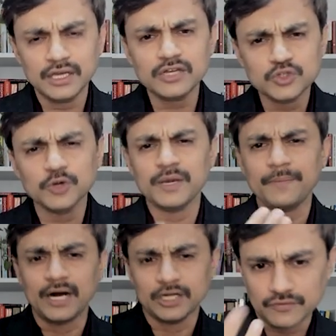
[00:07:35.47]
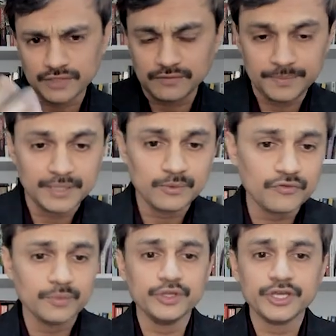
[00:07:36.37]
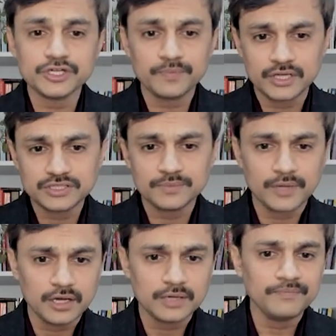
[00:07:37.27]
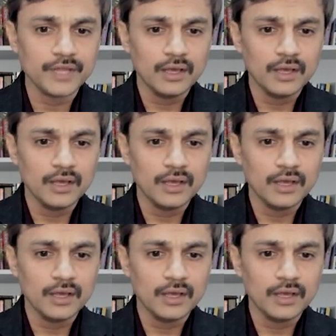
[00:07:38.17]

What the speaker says: It should be a part of development of communication plan.